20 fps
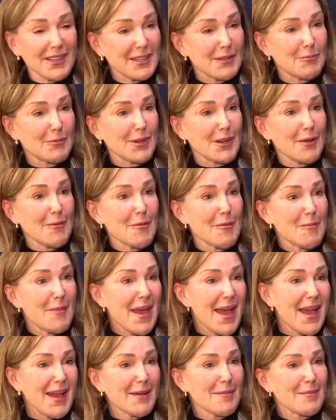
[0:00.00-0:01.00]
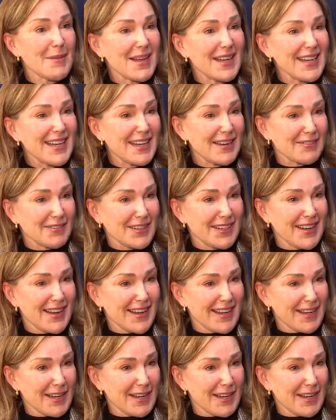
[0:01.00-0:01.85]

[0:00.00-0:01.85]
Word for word: He'd bring home a bag of money every night.